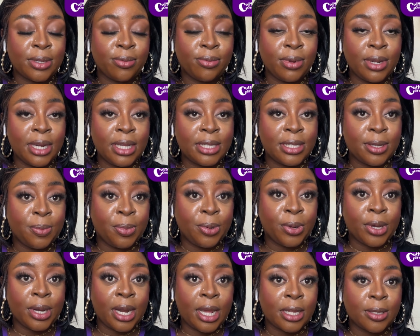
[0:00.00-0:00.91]
a really simple
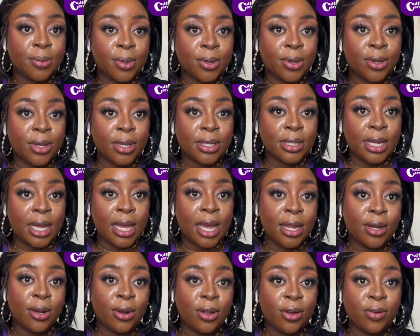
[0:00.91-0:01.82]
connect because I
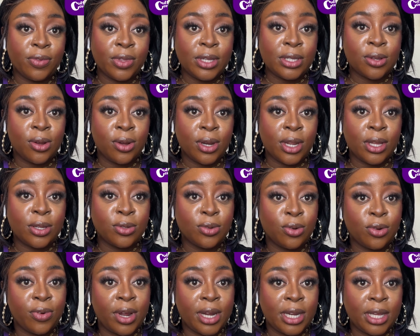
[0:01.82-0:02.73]
had a lot of these colleagues
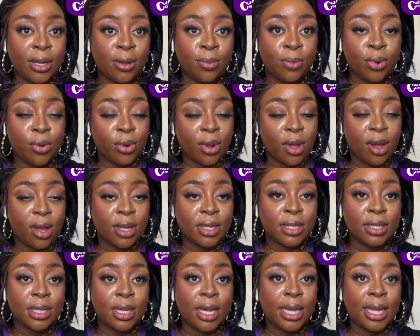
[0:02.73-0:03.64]
already in
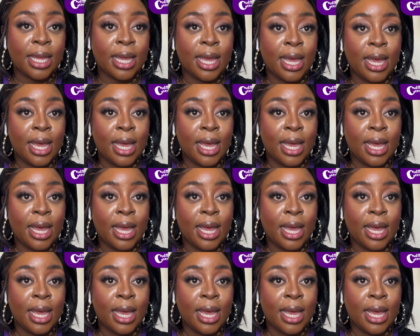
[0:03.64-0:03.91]
broadcasting